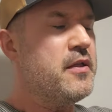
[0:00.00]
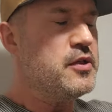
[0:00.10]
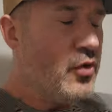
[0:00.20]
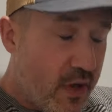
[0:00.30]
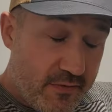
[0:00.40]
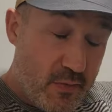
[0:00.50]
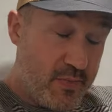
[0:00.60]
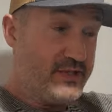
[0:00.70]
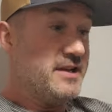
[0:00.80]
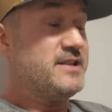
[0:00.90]
You have a
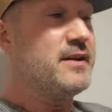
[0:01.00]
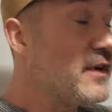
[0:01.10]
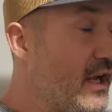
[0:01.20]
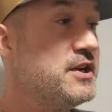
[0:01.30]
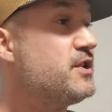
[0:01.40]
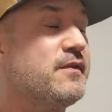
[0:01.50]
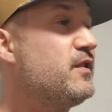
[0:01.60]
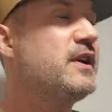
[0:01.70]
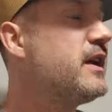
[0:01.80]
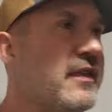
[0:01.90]
misidentification of
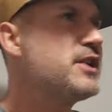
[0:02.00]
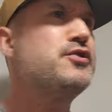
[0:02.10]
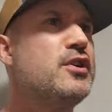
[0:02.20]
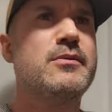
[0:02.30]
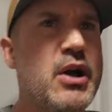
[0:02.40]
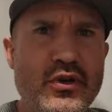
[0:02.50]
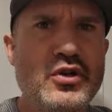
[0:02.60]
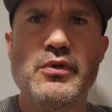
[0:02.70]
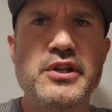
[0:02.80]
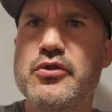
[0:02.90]
thinking that it's all about
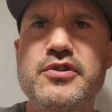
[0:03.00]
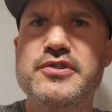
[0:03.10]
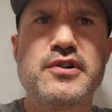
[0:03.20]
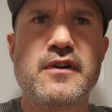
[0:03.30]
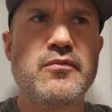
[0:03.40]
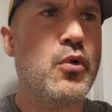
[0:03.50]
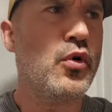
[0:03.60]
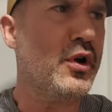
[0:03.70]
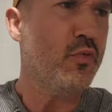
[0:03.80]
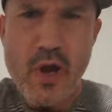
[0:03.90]
you and you deserve
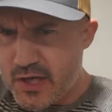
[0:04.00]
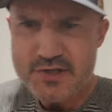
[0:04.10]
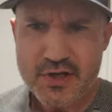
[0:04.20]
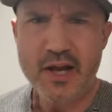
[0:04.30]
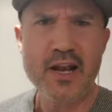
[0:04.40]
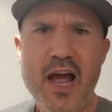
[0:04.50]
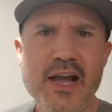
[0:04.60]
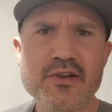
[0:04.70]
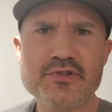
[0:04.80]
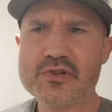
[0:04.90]
more. And wait a second,
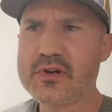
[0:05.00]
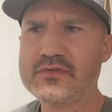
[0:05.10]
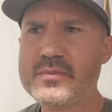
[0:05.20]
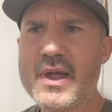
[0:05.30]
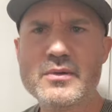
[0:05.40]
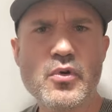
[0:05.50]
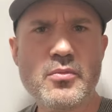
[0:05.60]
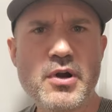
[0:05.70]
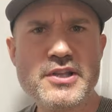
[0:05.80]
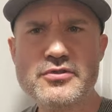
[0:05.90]
I deserve to make
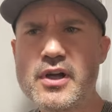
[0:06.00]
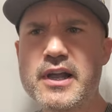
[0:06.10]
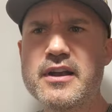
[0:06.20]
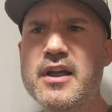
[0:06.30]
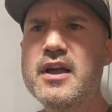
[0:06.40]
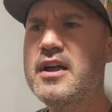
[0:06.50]
more money so I can